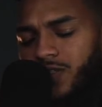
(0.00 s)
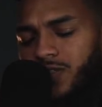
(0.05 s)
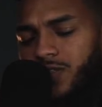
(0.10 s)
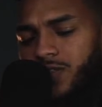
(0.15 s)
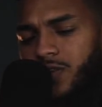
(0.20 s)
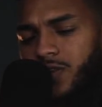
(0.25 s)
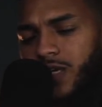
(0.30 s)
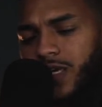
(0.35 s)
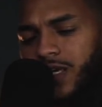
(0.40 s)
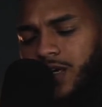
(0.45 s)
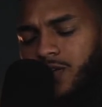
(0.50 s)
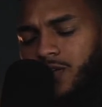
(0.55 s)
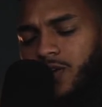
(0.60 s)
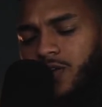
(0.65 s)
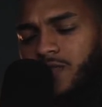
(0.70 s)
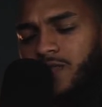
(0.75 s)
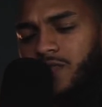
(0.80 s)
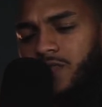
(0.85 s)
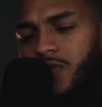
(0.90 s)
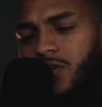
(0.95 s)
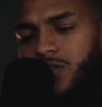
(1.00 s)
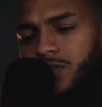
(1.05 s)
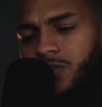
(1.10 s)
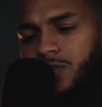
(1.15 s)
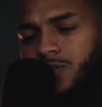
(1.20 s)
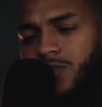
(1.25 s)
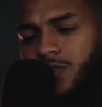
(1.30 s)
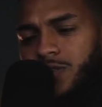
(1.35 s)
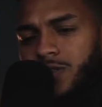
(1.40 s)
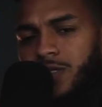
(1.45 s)
healing fixes
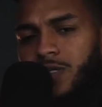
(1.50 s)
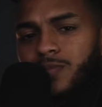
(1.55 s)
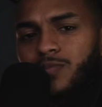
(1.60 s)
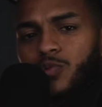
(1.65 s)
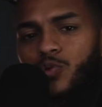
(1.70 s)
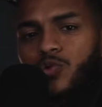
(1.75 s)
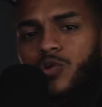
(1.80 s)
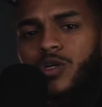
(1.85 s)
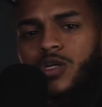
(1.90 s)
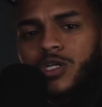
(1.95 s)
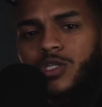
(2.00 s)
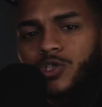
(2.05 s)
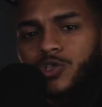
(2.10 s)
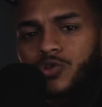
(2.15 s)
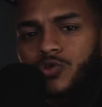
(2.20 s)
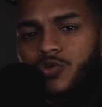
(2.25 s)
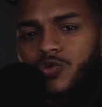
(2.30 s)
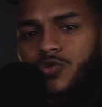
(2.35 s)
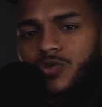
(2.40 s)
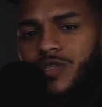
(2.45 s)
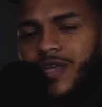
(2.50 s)
the deep rooted issues.